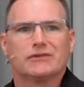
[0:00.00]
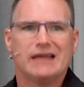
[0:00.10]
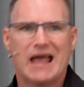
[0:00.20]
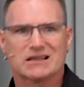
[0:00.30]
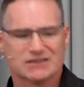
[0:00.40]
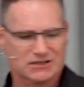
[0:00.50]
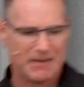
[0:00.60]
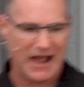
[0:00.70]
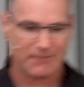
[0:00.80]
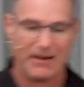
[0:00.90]
that he has in his
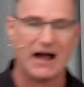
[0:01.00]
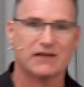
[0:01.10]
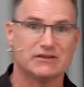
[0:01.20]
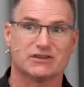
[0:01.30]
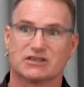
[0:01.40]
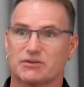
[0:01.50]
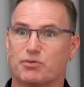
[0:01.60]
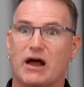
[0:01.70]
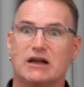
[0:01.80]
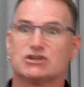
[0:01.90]
back pocket he's going to
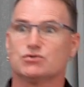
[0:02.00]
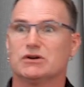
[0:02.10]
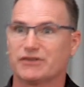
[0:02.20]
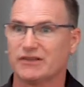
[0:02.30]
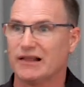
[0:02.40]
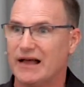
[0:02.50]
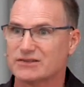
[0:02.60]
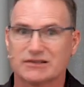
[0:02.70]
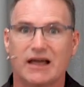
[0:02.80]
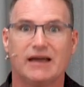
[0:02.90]
surprise you with on the
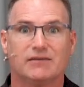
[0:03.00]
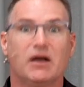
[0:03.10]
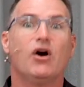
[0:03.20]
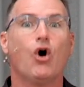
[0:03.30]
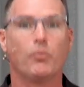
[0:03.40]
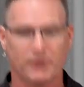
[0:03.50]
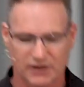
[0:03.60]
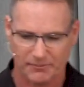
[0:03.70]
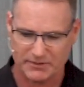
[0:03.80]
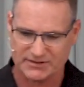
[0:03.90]
last day and open it
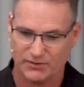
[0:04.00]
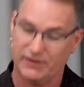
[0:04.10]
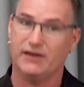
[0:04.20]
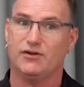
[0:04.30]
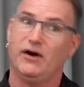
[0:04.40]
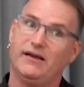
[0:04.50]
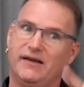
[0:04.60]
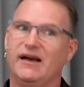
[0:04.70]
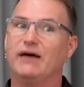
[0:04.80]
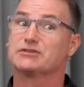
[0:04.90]
up and say, Well, you know, I,
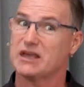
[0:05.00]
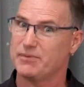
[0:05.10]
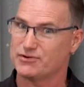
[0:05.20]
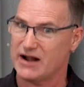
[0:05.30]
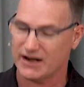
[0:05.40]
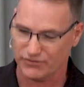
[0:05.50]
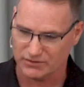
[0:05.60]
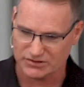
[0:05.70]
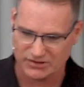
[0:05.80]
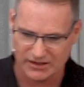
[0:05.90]
I was keeping track of
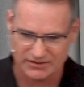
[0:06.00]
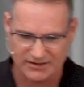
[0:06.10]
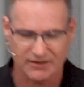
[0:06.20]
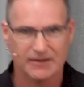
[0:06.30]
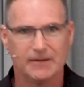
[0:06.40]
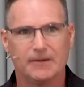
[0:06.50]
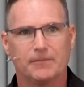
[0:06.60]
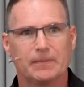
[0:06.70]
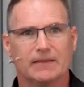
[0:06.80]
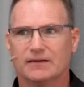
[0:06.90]
those things. Uh,
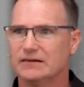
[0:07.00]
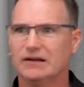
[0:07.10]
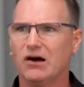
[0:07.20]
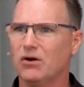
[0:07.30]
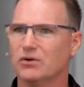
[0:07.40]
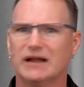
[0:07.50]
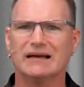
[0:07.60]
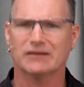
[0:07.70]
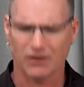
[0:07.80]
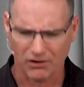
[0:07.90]
no,
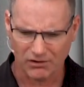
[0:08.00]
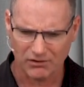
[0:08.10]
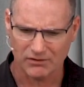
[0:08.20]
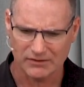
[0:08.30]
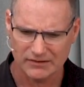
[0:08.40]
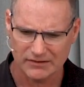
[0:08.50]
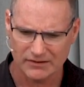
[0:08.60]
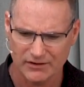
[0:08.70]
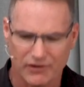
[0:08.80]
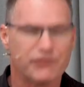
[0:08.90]
not at all.
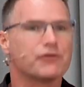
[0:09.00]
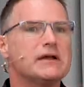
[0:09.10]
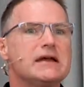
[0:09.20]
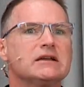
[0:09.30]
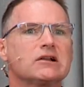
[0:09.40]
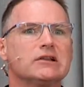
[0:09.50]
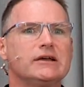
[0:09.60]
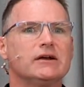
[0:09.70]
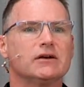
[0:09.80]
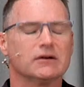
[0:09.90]
Free and
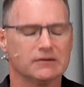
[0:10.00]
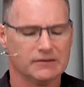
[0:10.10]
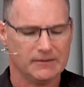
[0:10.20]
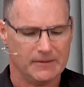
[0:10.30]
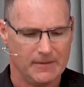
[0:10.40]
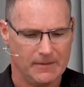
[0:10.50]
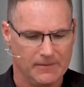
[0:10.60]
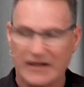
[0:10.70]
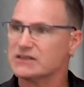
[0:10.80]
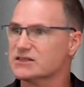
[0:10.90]
clear.
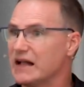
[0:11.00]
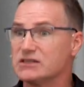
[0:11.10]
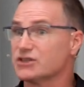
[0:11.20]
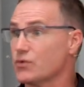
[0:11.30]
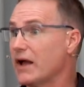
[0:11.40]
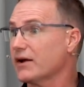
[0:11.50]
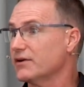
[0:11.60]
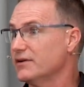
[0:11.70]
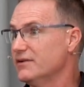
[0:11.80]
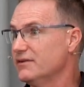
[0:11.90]
That's, that's the
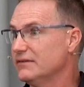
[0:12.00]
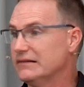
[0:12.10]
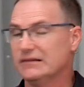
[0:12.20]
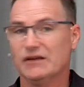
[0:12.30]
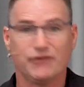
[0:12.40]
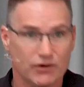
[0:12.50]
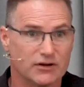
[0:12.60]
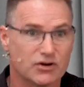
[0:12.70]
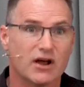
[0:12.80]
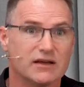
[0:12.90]
record if you're in
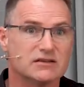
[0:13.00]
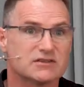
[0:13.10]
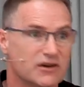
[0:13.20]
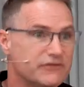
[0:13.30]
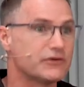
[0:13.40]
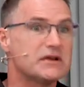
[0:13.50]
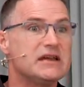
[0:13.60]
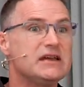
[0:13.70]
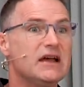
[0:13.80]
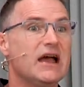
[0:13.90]
Christ.
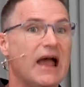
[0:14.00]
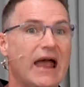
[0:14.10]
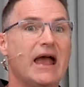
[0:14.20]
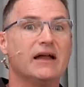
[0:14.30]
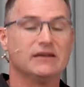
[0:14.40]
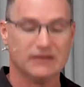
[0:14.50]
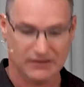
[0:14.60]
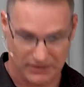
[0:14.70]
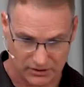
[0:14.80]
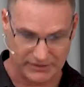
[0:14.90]
Free and
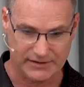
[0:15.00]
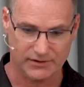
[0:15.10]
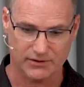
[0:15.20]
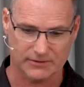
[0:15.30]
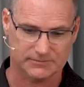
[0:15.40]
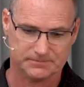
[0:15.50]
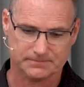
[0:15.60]
clear.